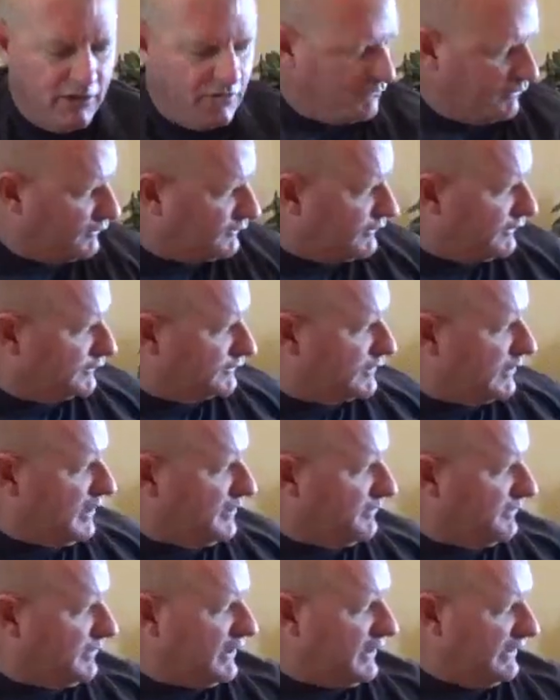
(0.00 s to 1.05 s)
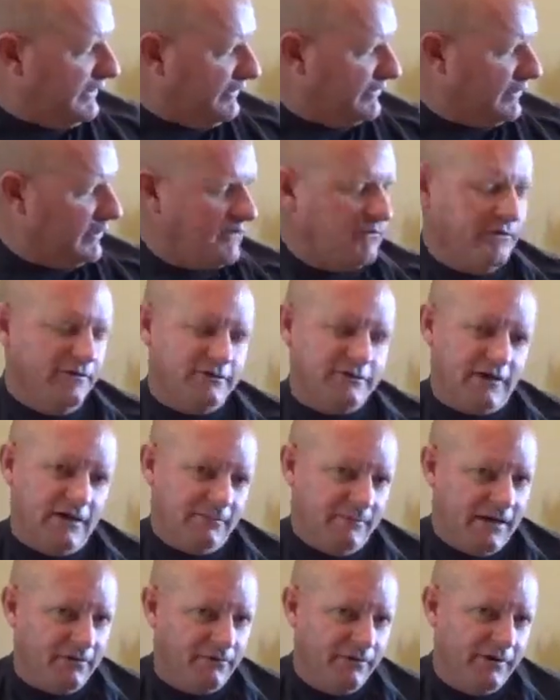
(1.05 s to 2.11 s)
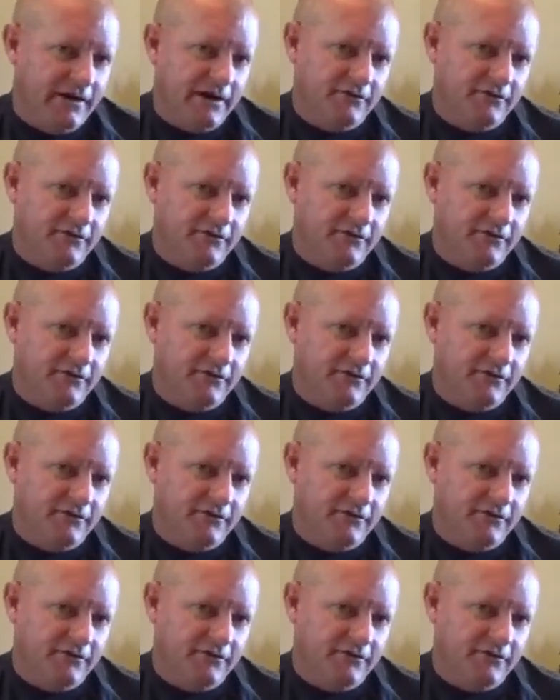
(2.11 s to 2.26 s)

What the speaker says: Which this camera right here, the only time I would